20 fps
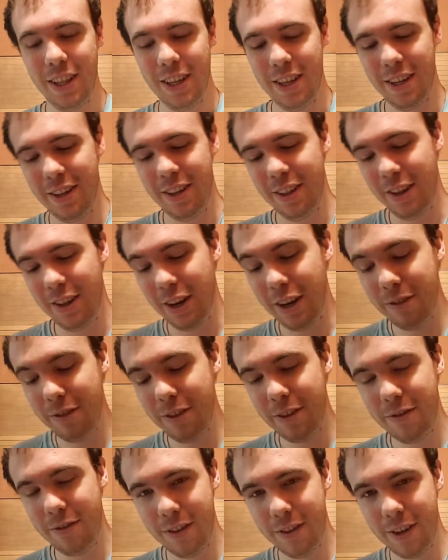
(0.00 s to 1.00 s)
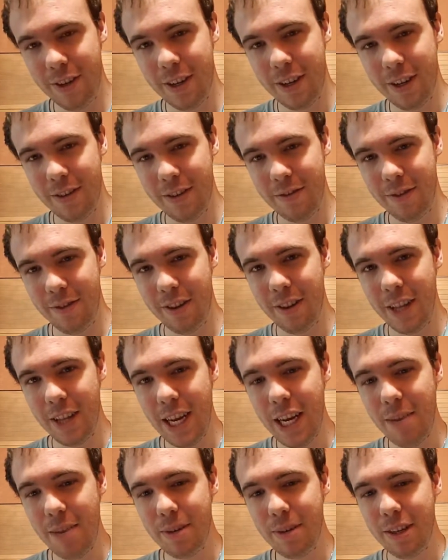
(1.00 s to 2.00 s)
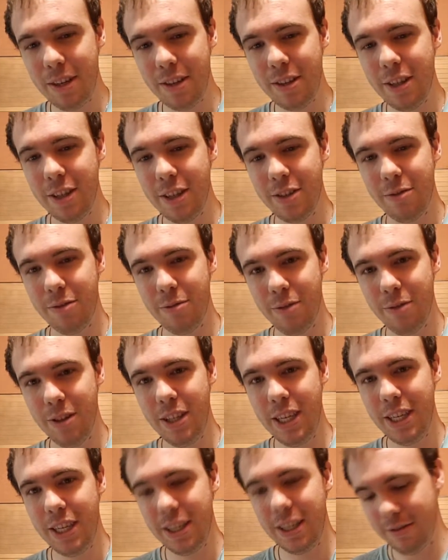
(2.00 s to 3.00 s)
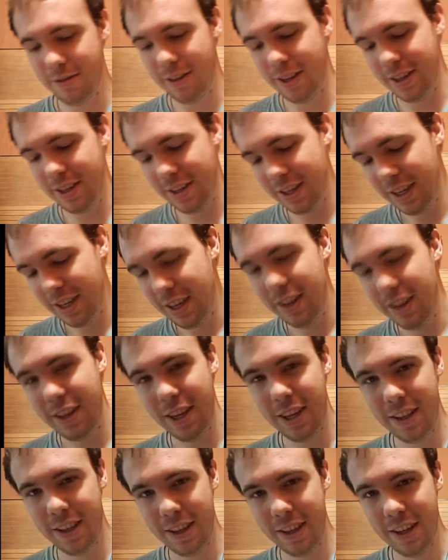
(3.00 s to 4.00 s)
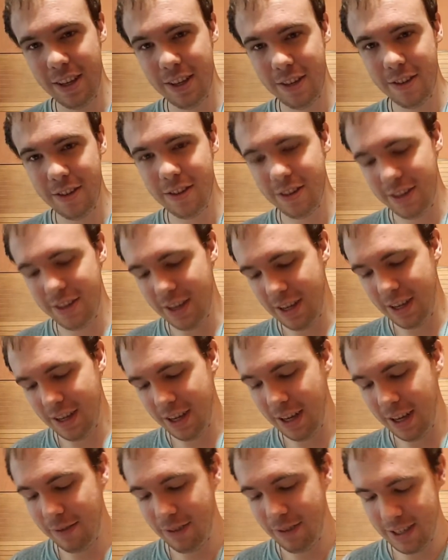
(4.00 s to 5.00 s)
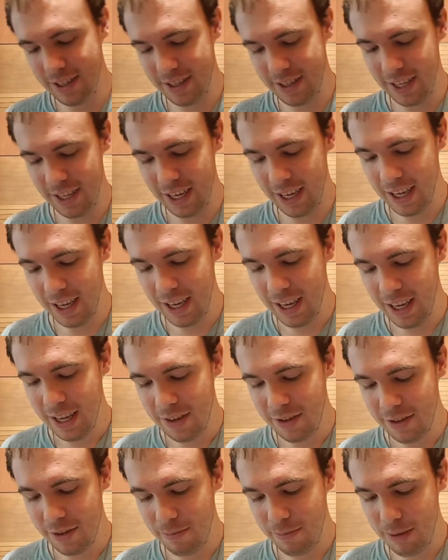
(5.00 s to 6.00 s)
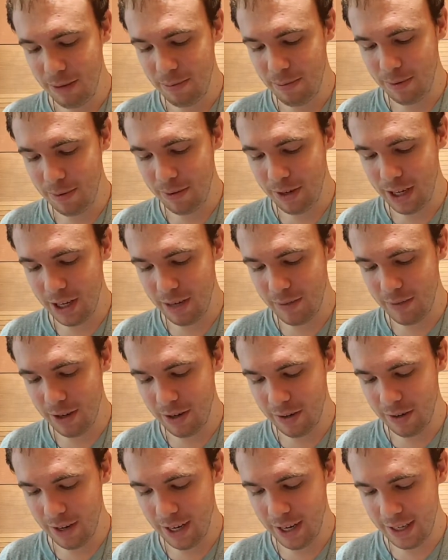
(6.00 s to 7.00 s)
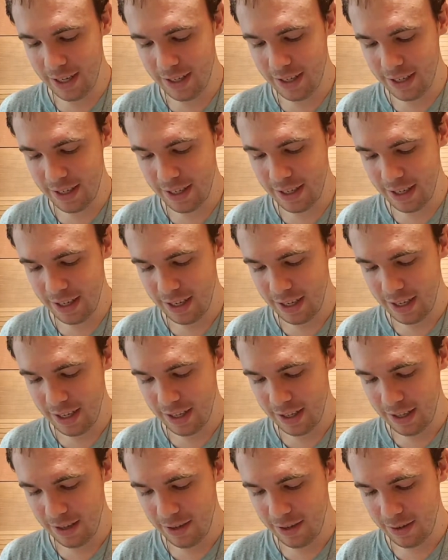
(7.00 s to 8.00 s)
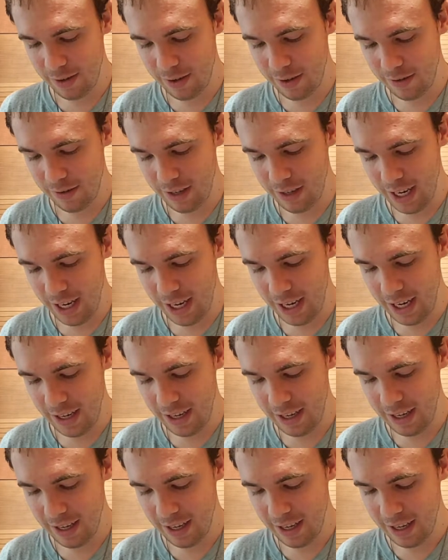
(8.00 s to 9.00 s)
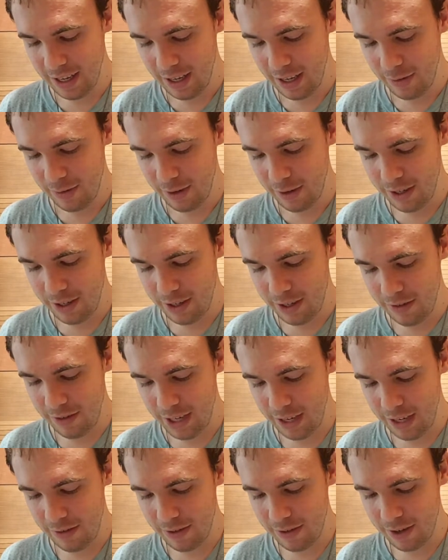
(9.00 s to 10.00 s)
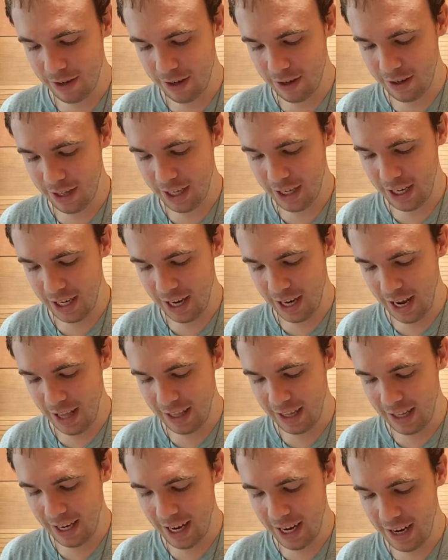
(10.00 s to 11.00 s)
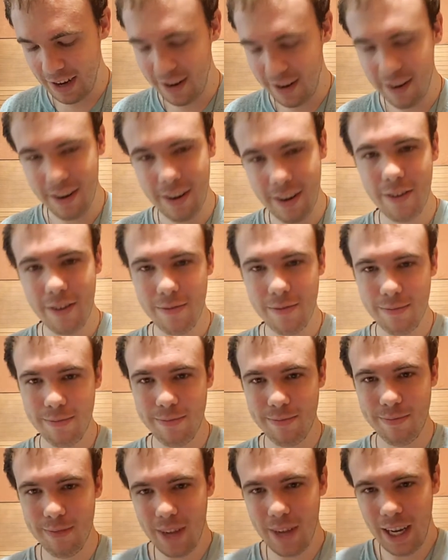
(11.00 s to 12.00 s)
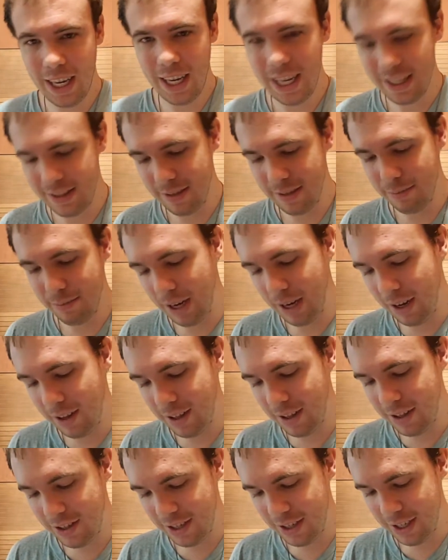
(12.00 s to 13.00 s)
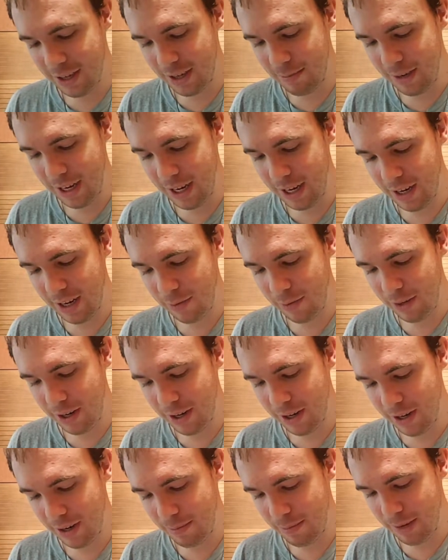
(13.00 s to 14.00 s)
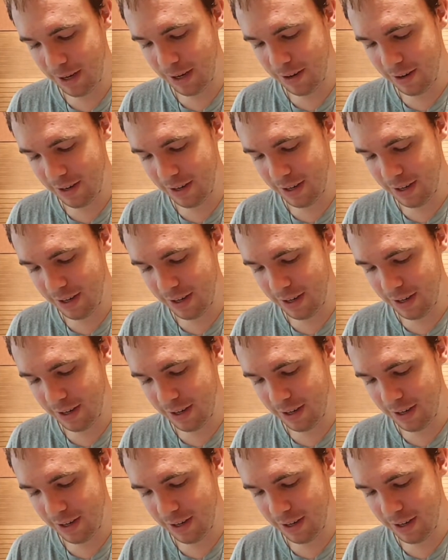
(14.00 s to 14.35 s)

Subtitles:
larva for a ladybug looks really different than the adult, obviously. So people will come across this sort of like what's sometimes called like an alligator. I guess biologists can be kind of weird about